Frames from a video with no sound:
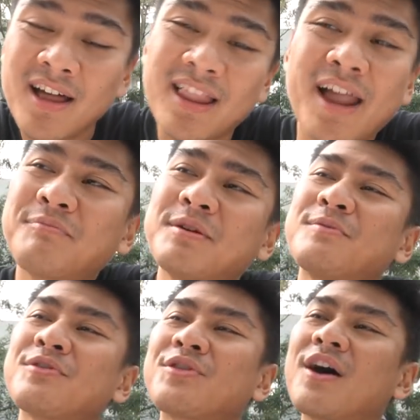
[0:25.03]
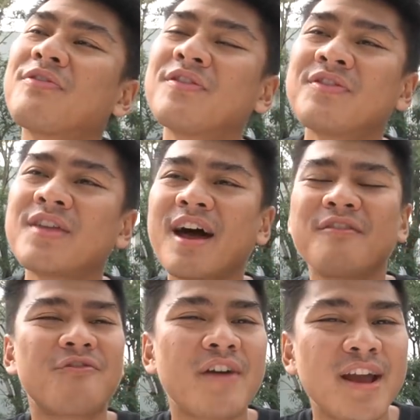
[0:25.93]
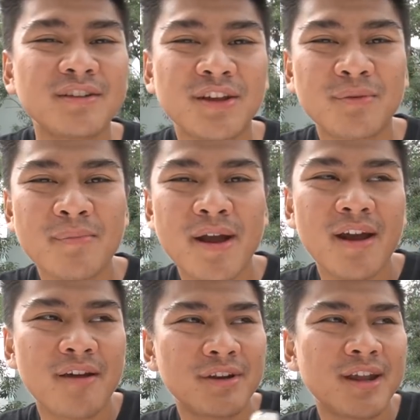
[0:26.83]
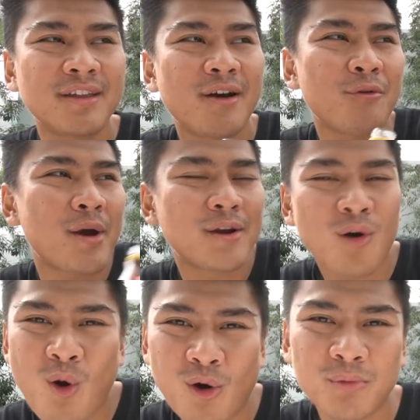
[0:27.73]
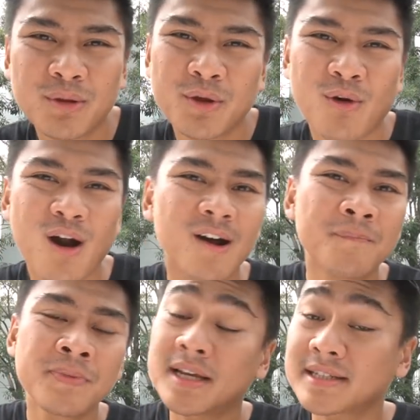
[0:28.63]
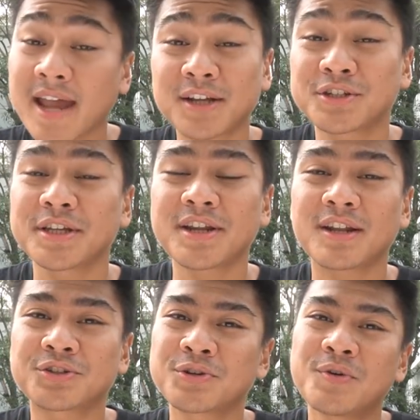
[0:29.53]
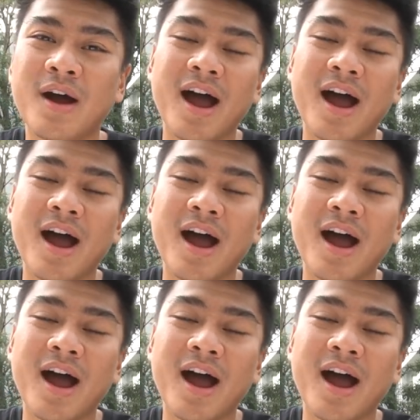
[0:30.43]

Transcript: A lot of people thought that I failed on the Better Every Day, that it went horribly wrong. It's actually not true.